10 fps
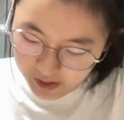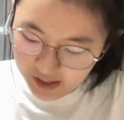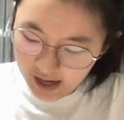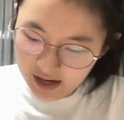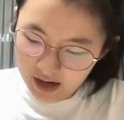
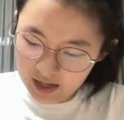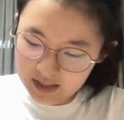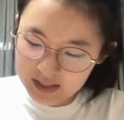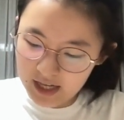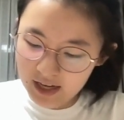get a
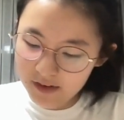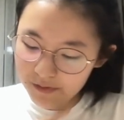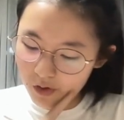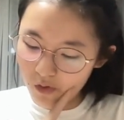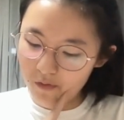dative
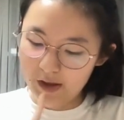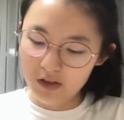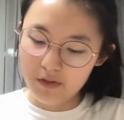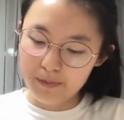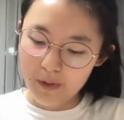
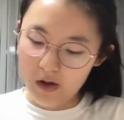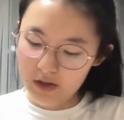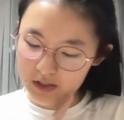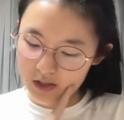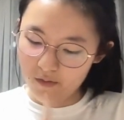covalent
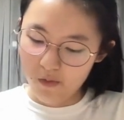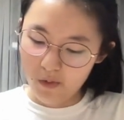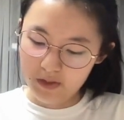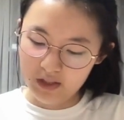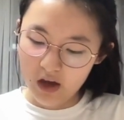bond
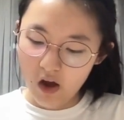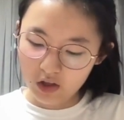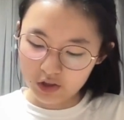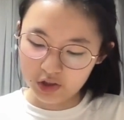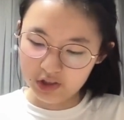for the
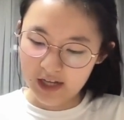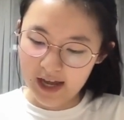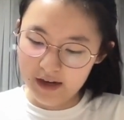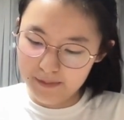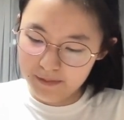oxygen
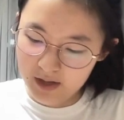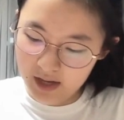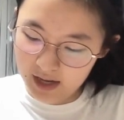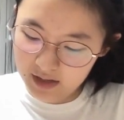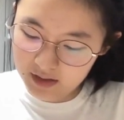atom.
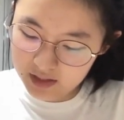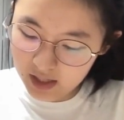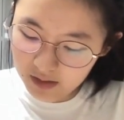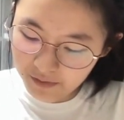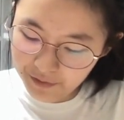And the
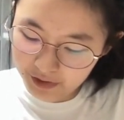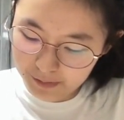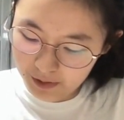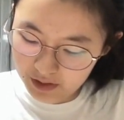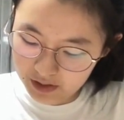dative covalent
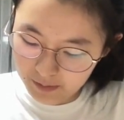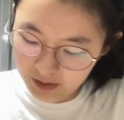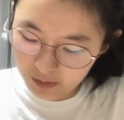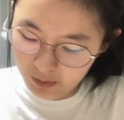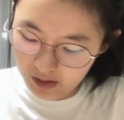bond is something
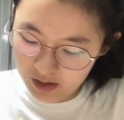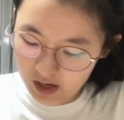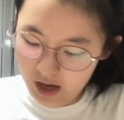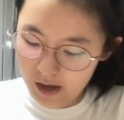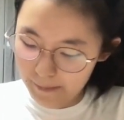that we
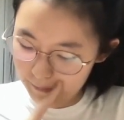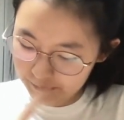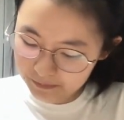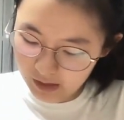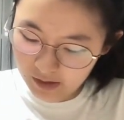
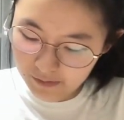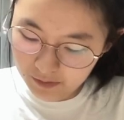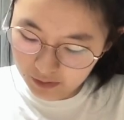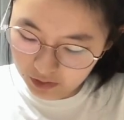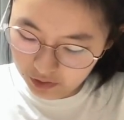
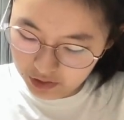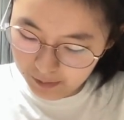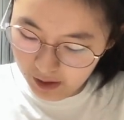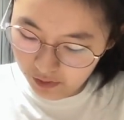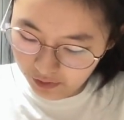learned
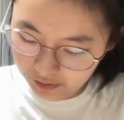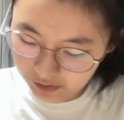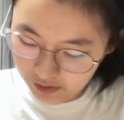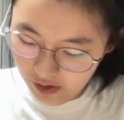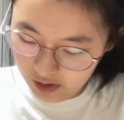about
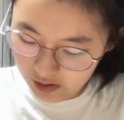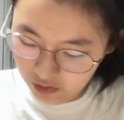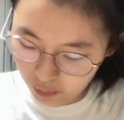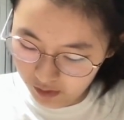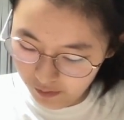earlier on
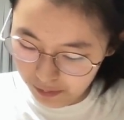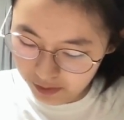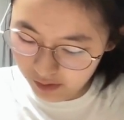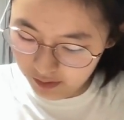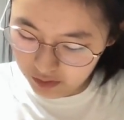in one of our
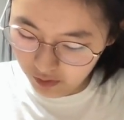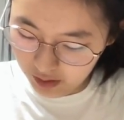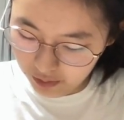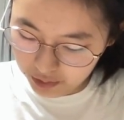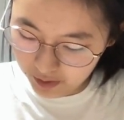previous
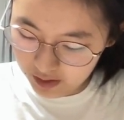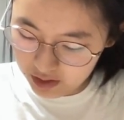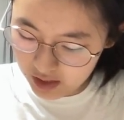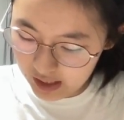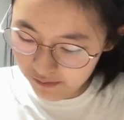videos. We get a
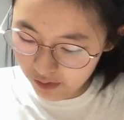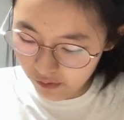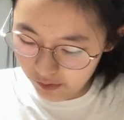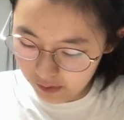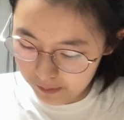dative
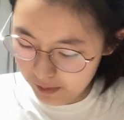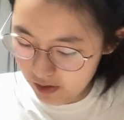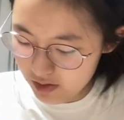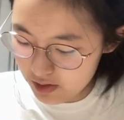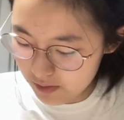covalent bond.